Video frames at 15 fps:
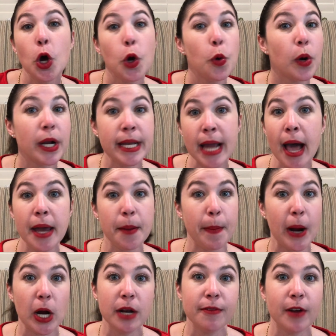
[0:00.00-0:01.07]
who are not a
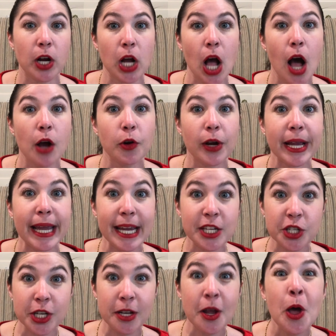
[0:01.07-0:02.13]
part of our
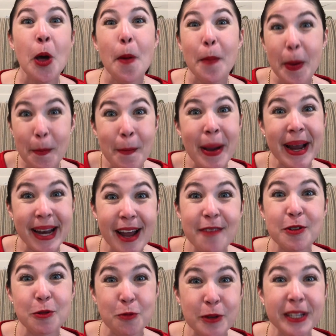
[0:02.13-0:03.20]
congregation but might
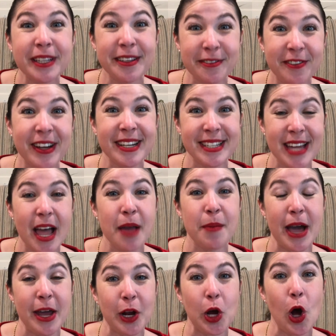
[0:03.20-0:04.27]
have a really fun time
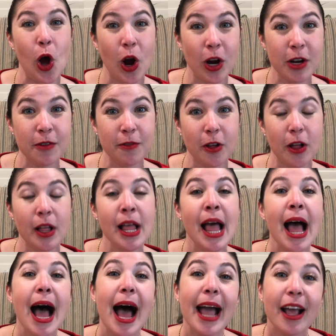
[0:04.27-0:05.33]
at a carnival.
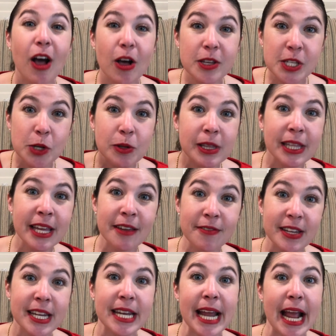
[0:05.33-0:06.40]
I also live
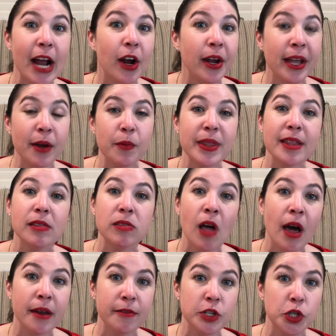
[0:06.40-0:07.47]
in an area with a
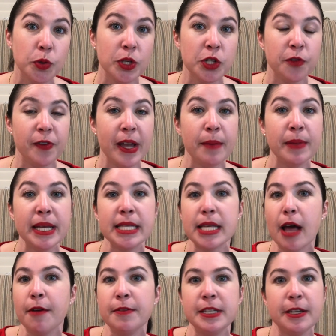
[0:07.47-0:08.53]
lot of Jewish families
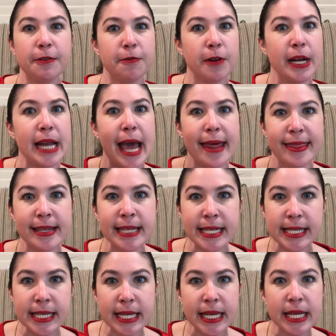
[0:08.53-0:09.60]
of different
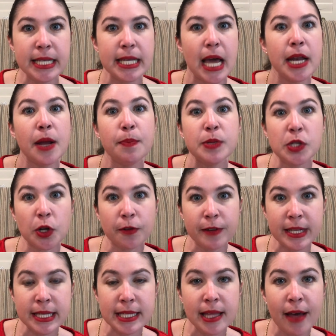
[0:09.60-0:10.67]
ethnicities and
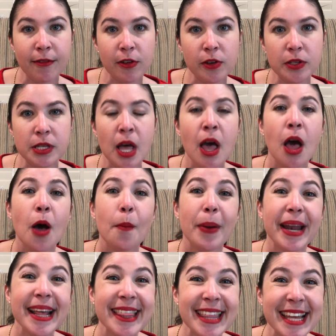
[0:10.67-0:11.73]
observance levels,
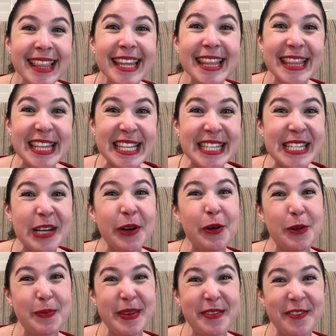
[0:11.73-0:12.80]
but I think that this year it
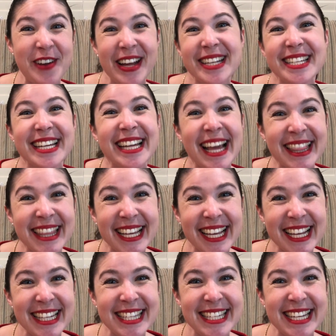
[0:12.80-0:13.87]
would be fun to get the
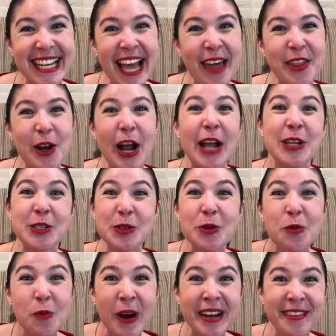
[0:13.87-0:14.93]
kids together and
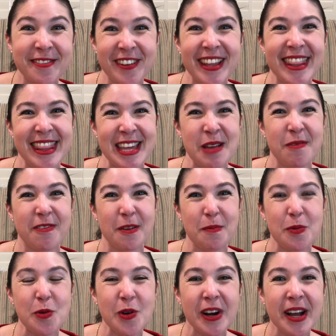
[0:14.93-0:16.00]
do one fun thing for
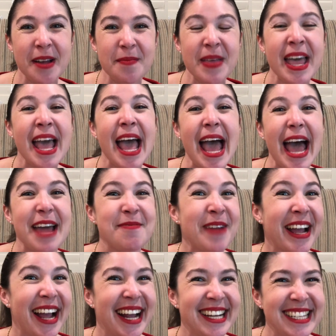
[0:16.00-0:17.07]
Purim. And
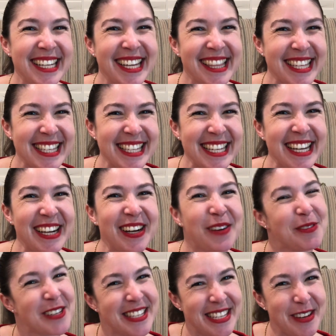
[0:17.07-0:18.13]
my idea this
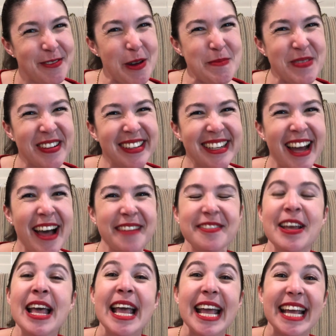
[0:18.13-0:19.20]
year, we'll see if I pull it
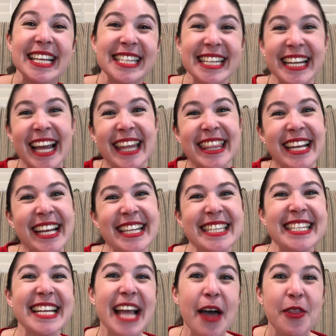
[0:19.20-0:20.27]
off, is to get the
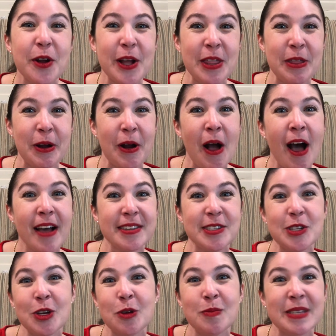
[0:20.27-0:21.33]
kids together in their
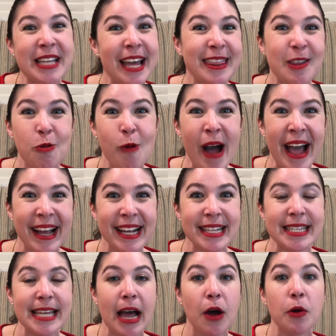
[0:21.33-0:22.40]
costumes, get the
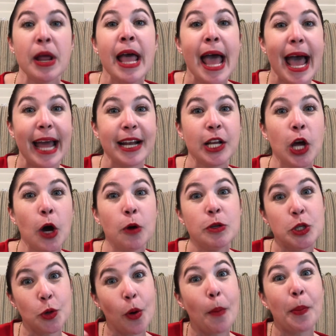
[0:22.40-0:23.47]
wagons out, and go
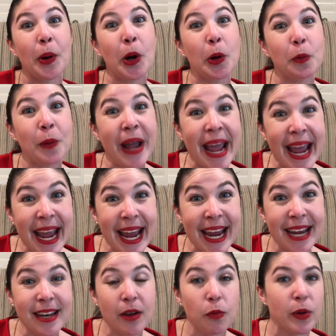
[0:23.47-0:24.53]
do a
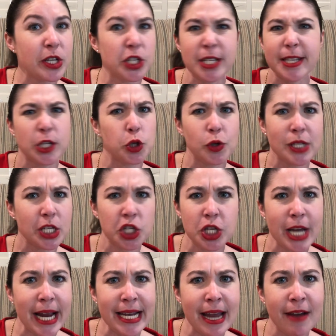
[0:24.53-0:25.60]
parade, which is a
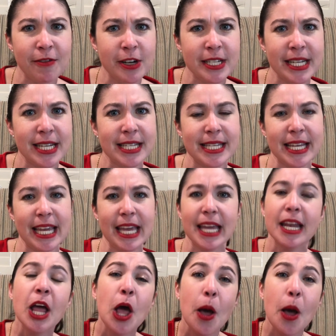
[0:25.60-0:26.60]
tradition I never did as a kid,